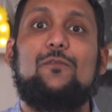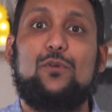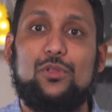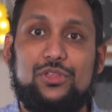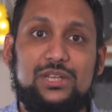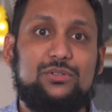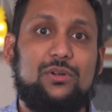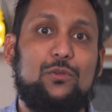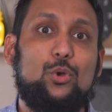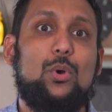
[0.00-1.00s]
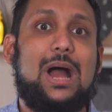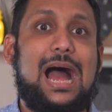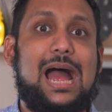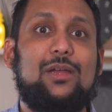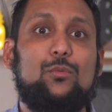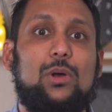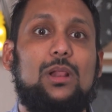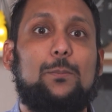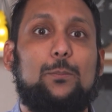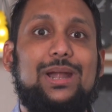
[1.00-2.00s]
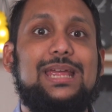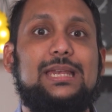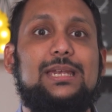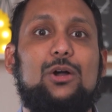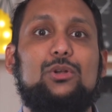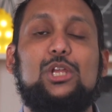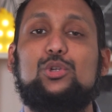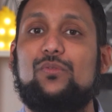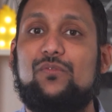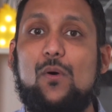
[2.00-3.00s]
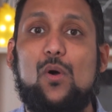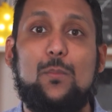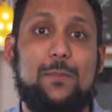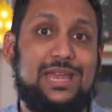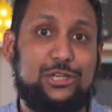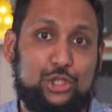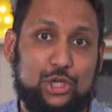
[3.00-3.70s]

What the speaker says: For this review, I will break it down into 4 main